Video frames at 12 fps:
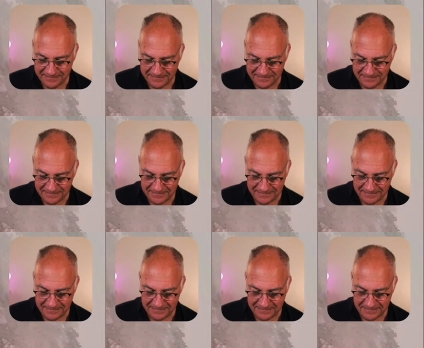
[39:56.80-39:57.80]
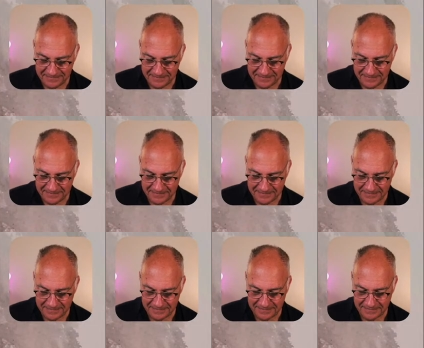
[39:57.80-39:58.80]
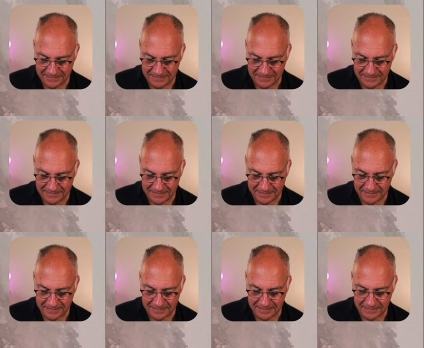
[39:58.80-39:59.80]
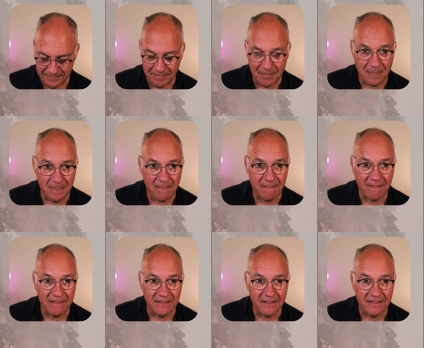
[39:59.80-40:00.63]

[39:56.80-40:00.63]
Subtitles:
(silence)